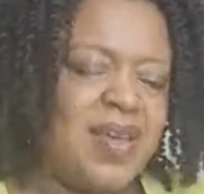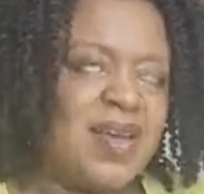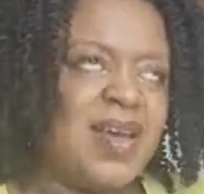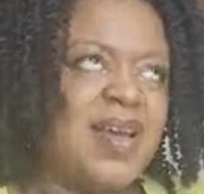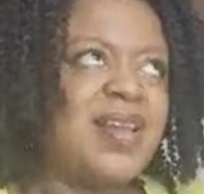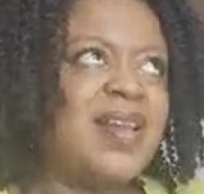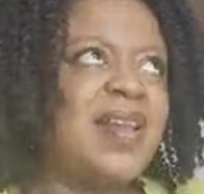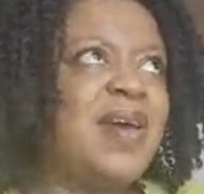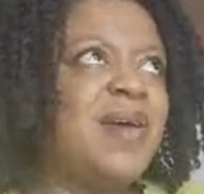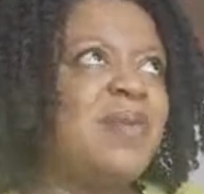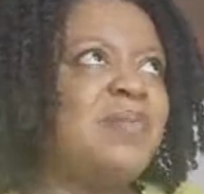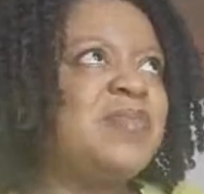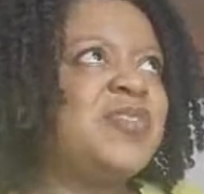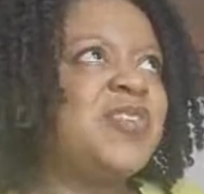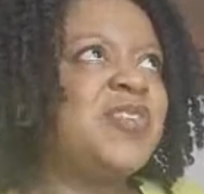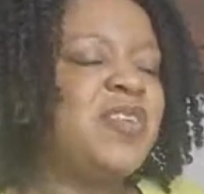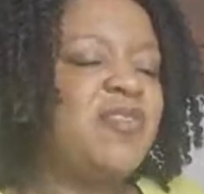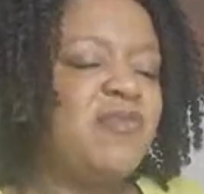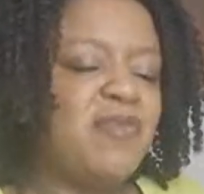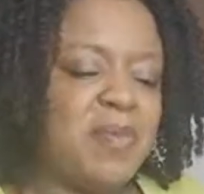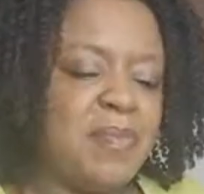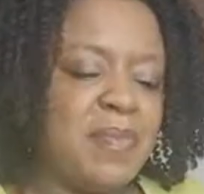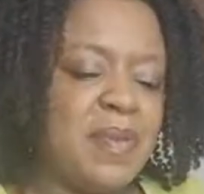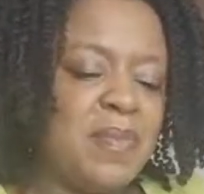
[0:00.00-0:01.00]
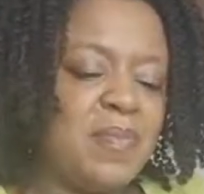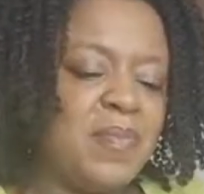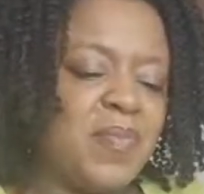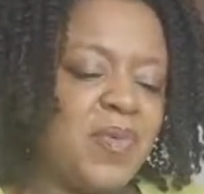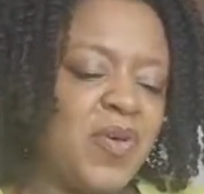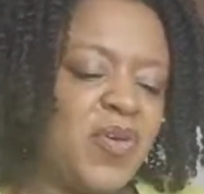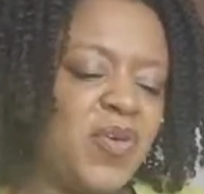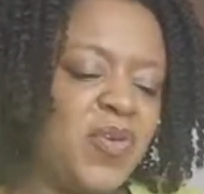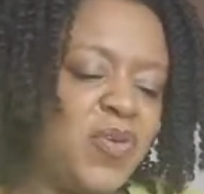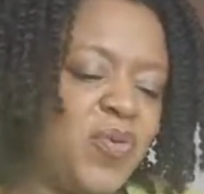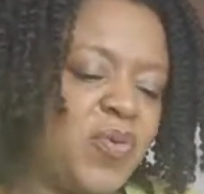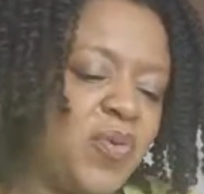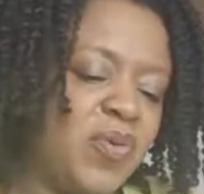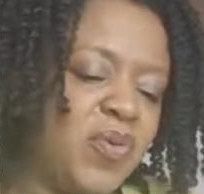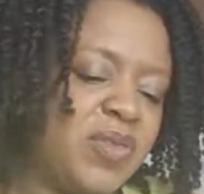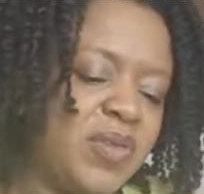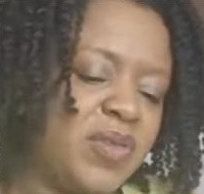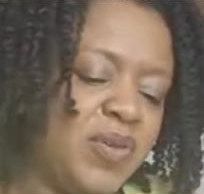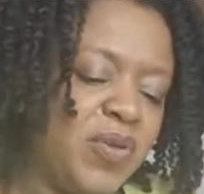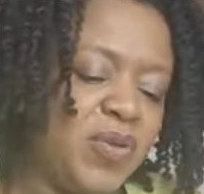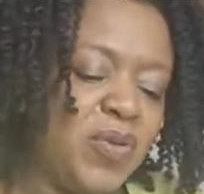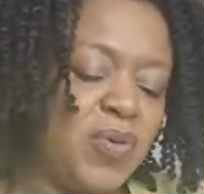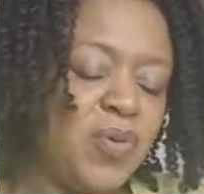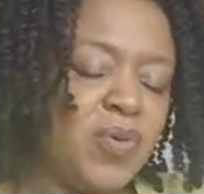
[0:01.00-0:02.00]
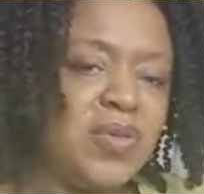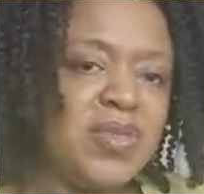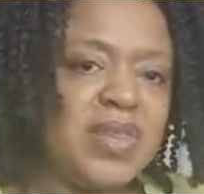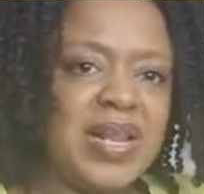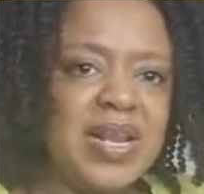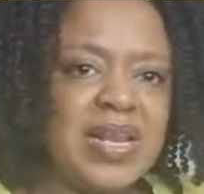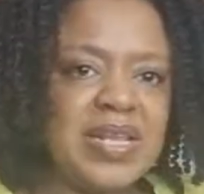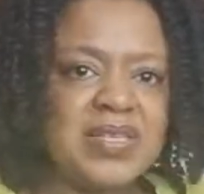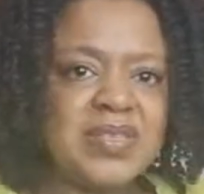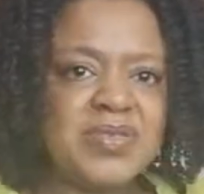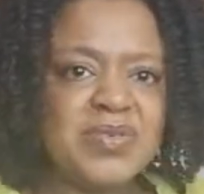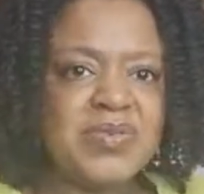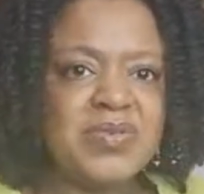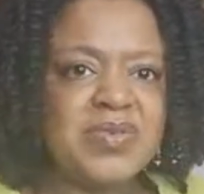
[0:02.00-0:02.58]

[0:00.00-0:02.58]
Now, I'm trying to remember who on, who on the list